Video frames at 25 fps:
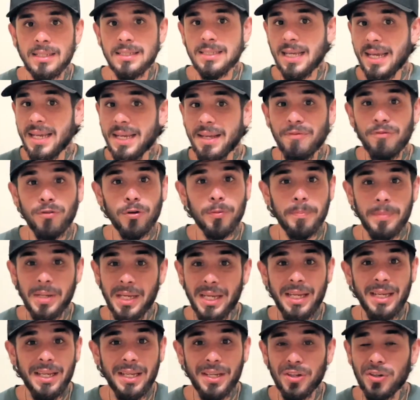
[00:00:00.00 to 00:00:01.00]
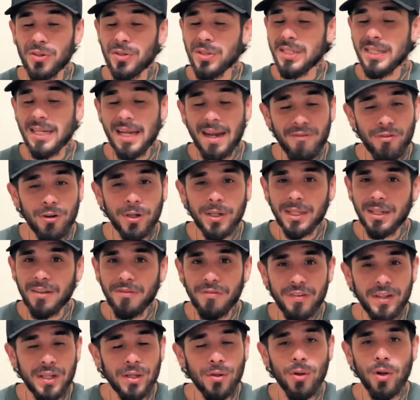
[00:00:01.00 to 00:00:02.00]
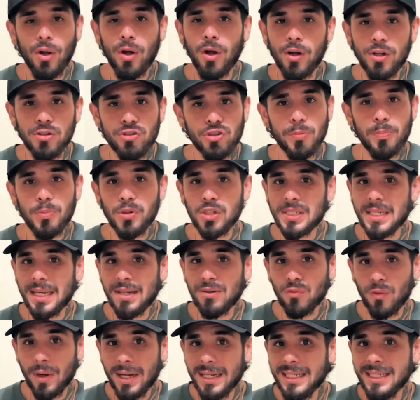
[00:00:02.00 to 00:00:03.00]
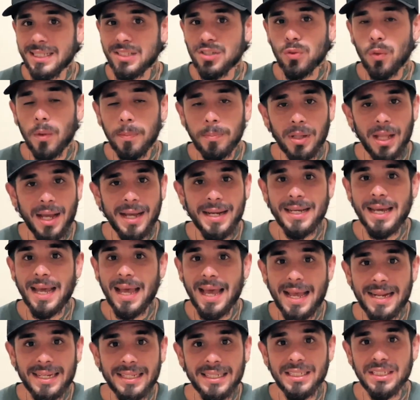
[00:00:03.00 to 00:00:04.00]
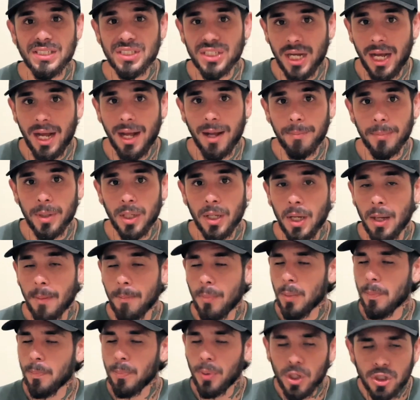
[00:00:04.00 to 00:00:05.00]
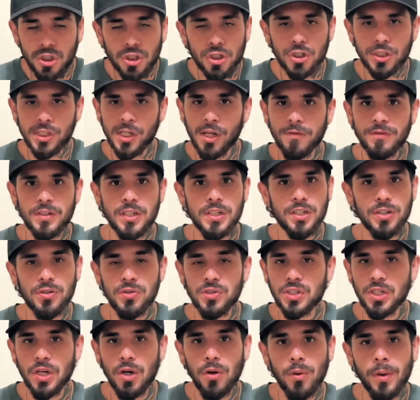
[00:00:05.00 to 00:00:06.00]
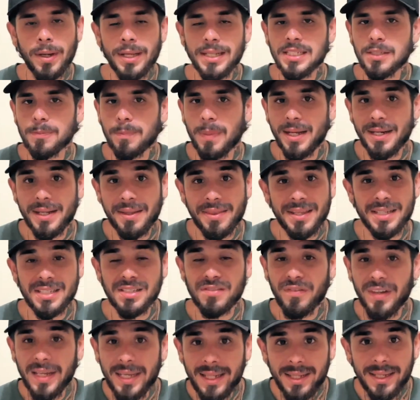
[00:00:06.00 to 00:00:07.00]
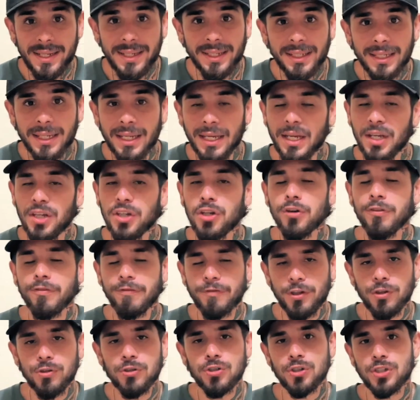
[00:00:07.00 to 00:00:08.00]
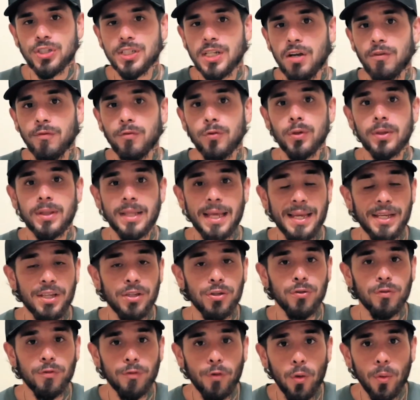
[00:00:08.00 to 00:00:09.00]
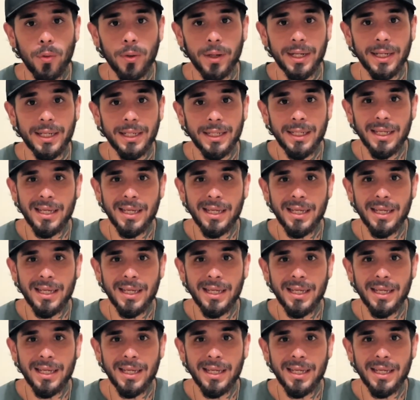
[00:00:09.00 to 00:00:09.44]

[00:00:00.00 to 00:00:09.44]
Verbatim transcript: Take it from me, you're never gonna feel 100% ready to apply to any job, but push yourself to do so. In spite of this feeling, your future self will thank you for it.